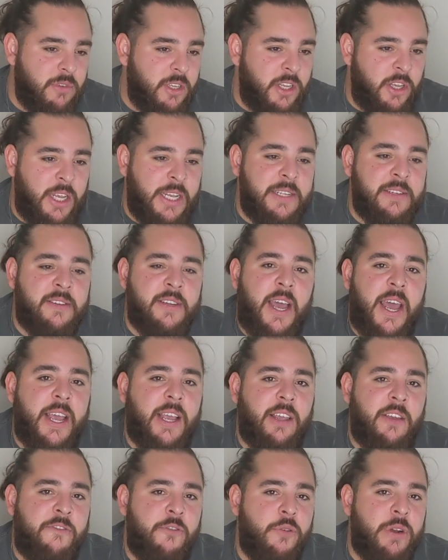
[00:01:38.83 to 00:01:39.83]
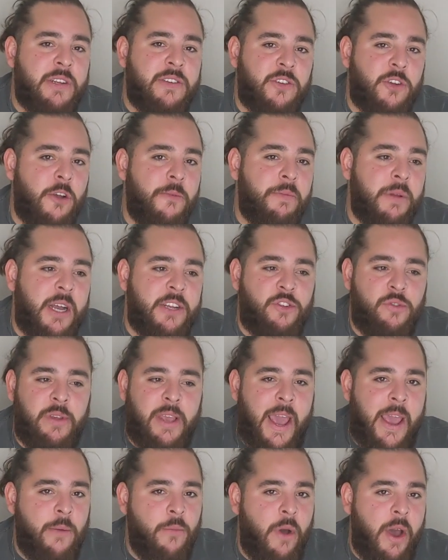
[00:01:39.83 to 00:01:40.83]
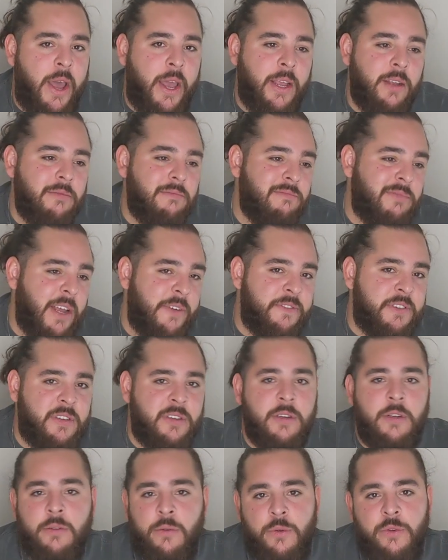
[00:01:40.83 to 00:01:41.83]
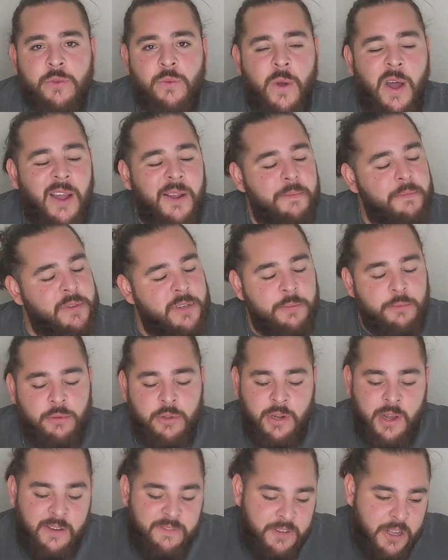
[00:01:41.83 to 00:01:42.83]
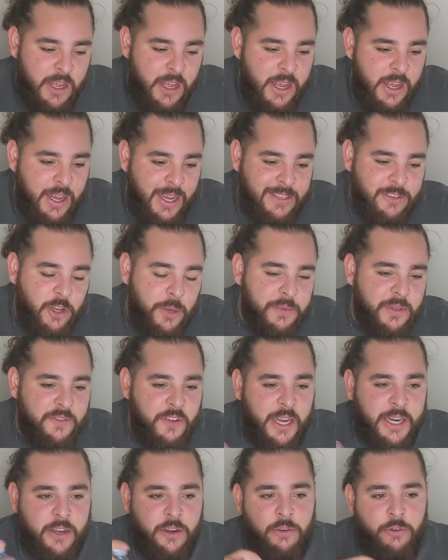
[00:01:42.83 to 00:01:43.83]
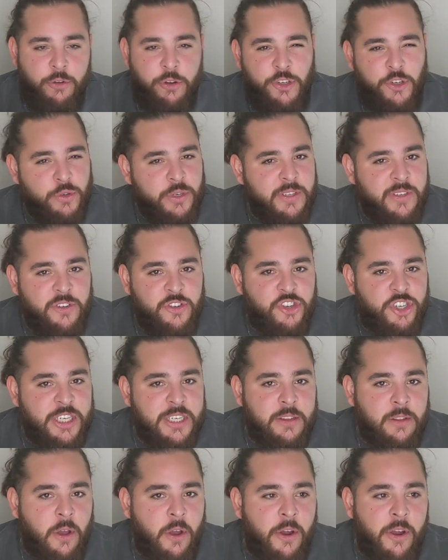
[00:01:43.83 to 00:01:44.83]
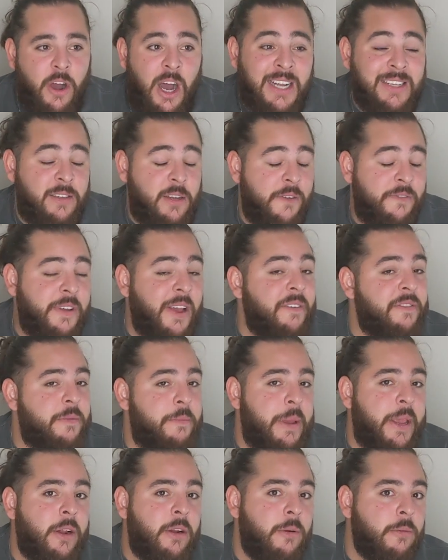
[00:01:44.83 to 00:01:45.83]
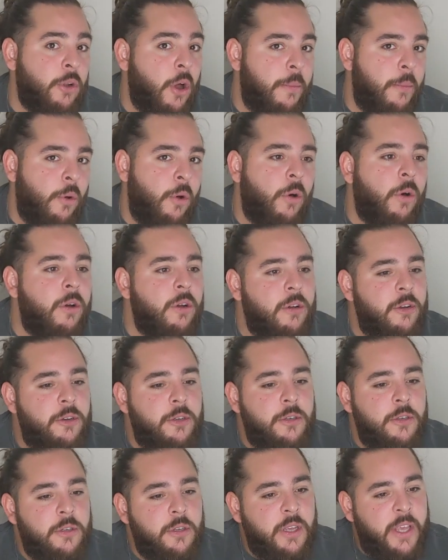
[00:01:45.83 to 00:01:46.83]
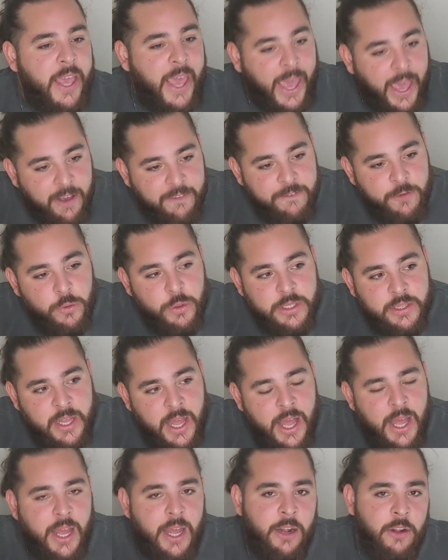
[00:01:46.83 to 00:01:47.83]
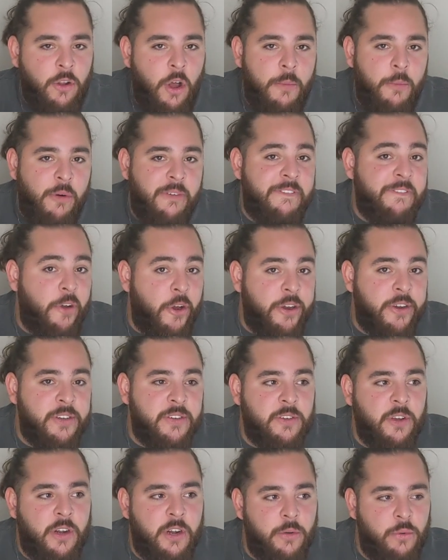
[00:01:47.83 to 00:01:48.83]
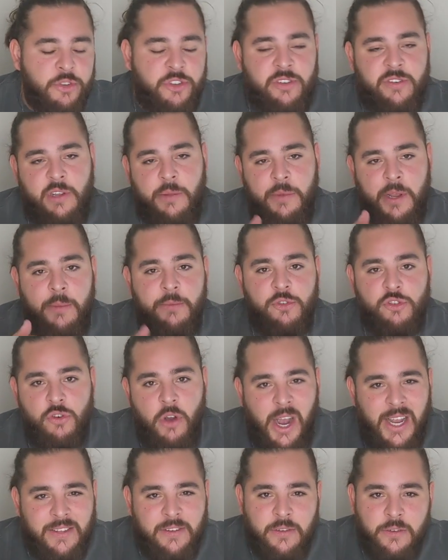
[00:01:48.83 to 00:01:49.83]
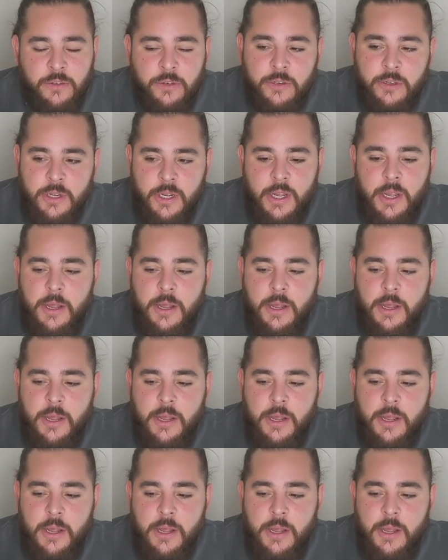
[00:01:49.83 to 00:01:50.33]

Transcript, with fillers: your intake. If you're in a surplus, you gain weight. Deficit, lose weight. Simple enough. In terms of like nutrients and shit, though, I definitely have to be in a lot more careful with that and a lot more focused on it, which is something I'm trying to do.